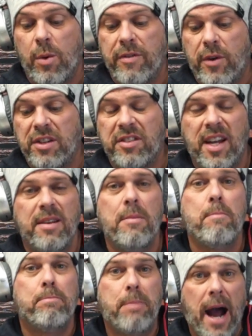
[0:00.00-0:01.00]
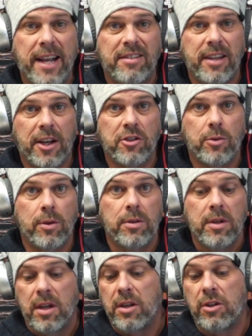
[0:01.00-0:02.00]
We've already said
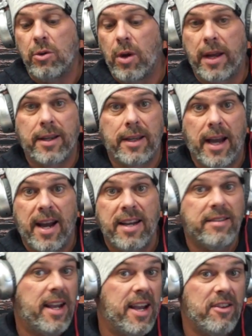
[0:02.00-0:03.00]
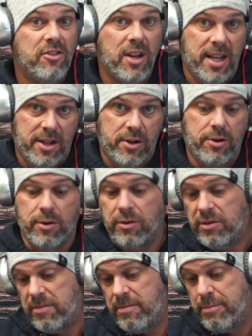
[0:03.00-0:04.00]
bisexual. You like guys and you like
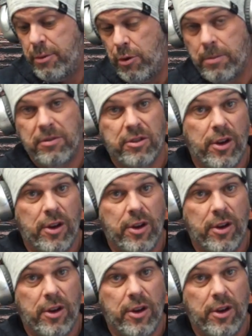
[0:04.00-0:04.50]
girls. Boom.